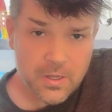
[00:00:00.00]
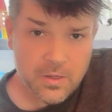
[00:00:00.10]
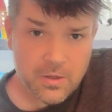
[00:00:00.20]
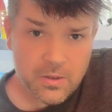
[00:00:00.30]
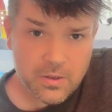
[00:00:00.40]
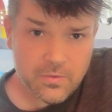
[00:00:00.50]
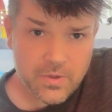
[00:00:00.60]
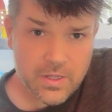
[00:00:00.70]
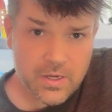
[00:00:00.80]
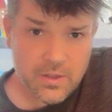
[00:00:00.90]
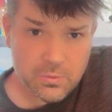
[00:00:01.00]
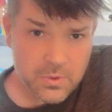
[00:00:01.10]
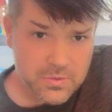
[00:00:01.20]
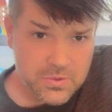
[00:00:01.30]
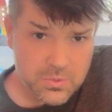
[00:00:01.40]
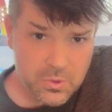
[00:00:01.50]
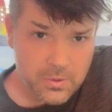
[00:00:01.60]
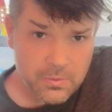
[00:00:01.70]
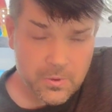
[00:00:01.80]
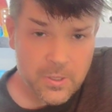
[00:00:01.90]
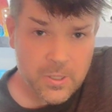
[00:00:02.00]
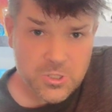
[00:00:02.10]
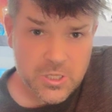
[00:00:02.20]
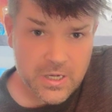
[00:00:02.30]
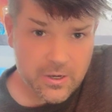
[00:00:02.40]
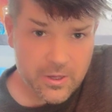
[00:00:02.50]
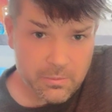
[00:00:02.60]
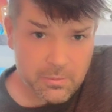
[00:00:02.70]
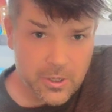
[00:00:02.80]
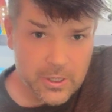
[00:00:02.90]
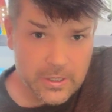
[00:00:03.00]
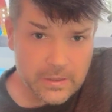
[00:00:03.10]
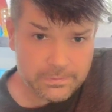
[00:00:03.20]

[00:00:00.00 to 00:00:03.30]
of any thrift store chain on the market